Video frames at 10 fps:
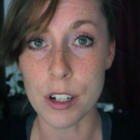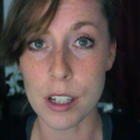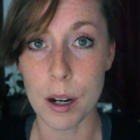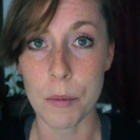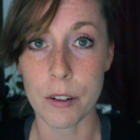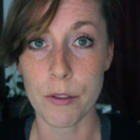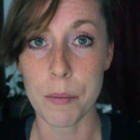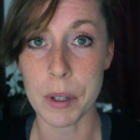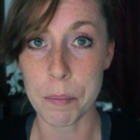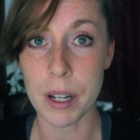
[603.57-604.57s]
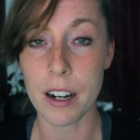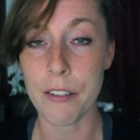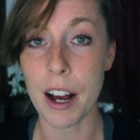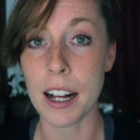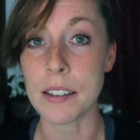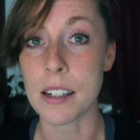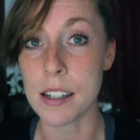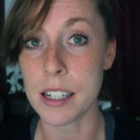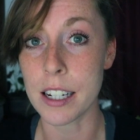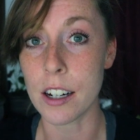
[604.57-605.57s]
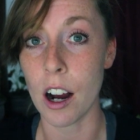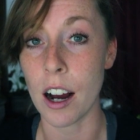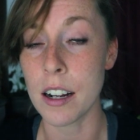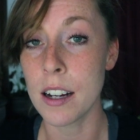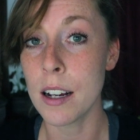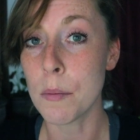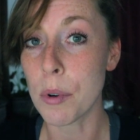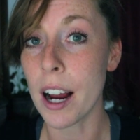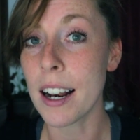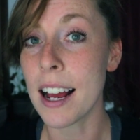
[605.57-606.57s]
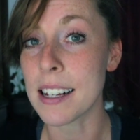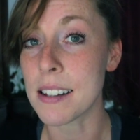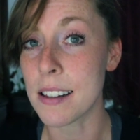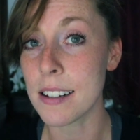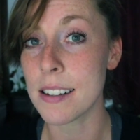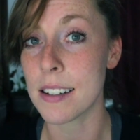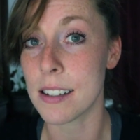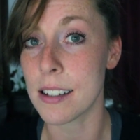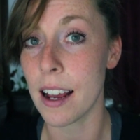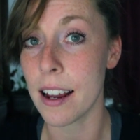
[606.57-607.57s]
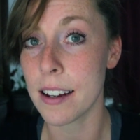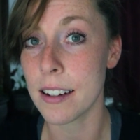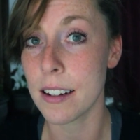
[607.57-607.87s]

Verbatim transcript: for someone from the pit of hell to seek God, Brad has this to say